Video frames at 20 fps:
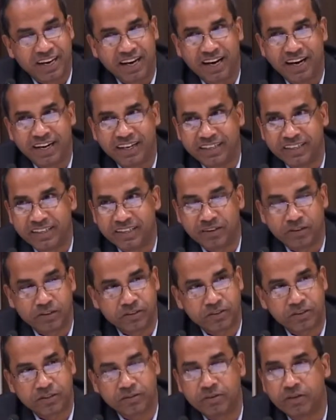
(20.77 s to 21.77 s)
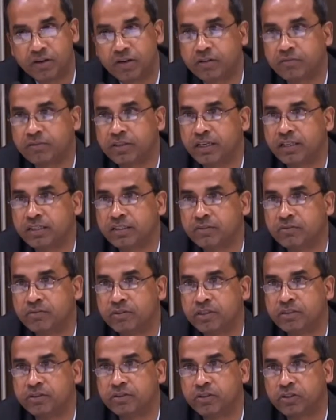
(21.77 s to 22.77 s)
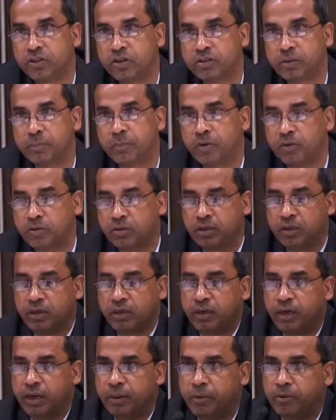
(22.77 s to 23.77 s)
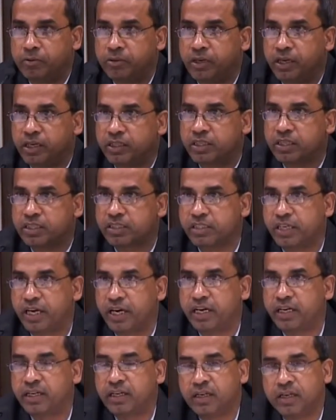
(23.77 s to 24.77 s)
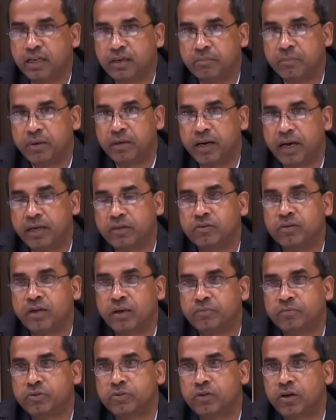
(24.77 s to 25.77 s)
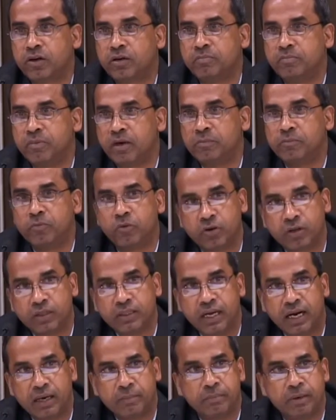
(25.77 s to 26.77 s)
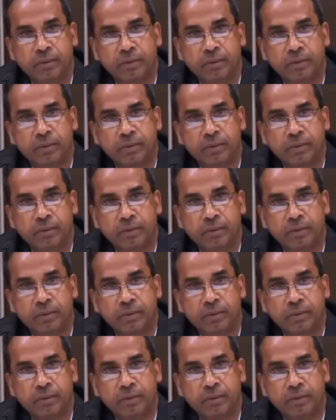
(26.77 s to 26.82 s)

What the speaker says: and although there were a lot of things which you talked about the nation state, but I don't have to talk more on that.